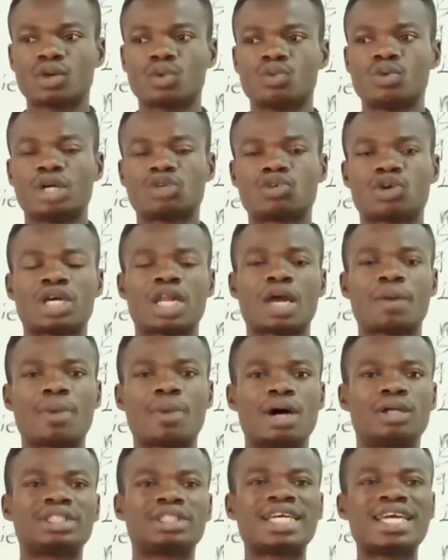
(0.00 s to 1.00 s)
we are talking
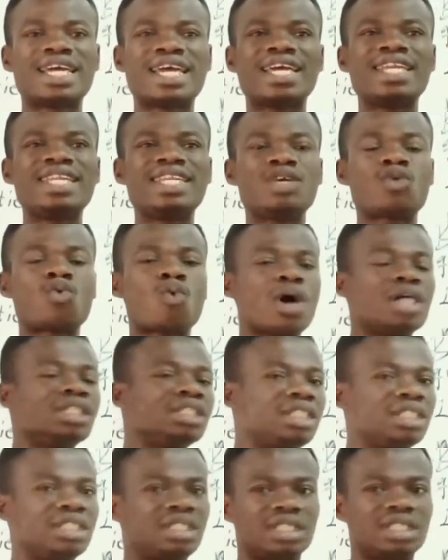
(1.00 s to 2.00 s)
about any
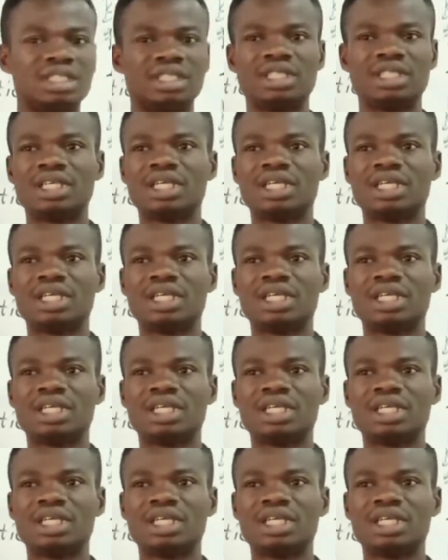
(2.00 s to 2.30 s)
quantity